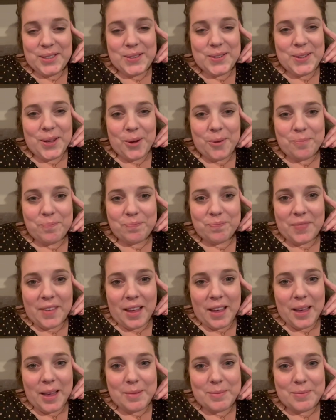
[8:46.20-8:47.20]
so
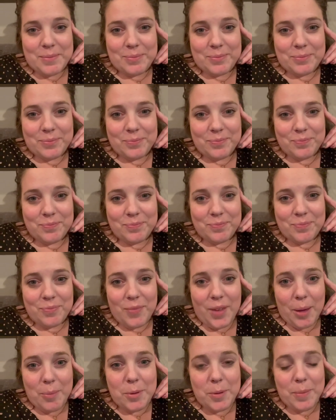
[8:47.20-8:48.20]
um,
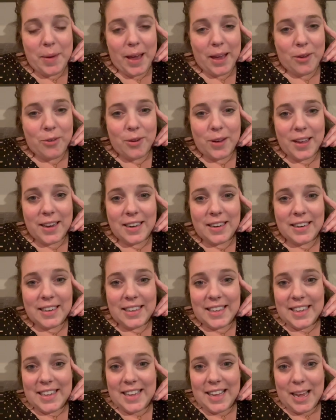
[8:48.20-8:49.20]
I'll be back on,
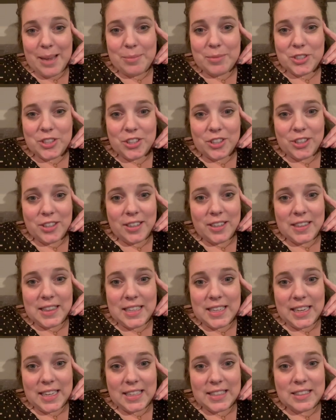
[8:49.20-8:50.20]
I'm sure, in the
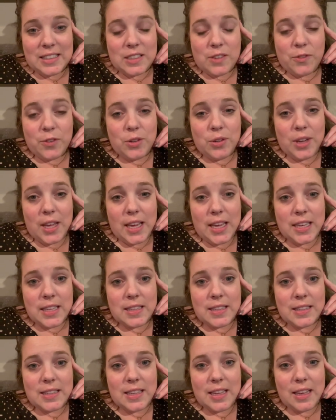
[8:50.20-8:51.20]
next few
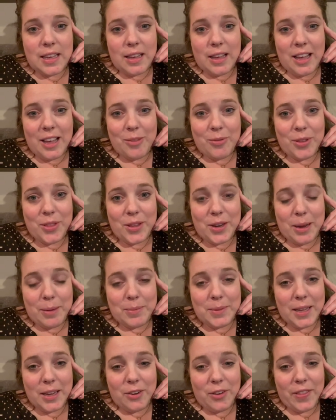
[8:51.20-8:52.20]
days uh, with an
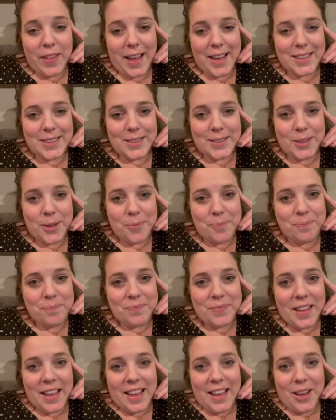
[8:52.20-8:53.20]
update on that. So
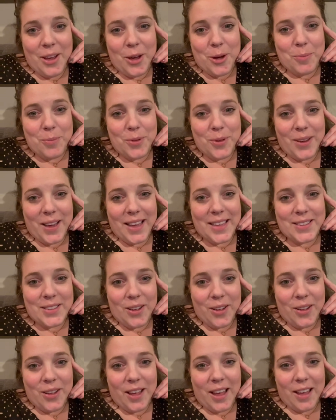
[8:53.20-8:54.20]
hope you guys
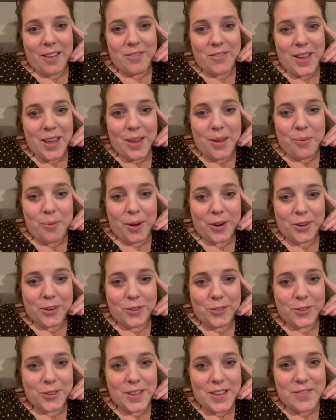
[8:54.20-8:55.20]
all have a
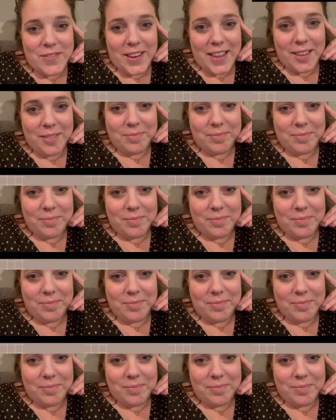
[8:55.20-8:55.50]
wonderful evening.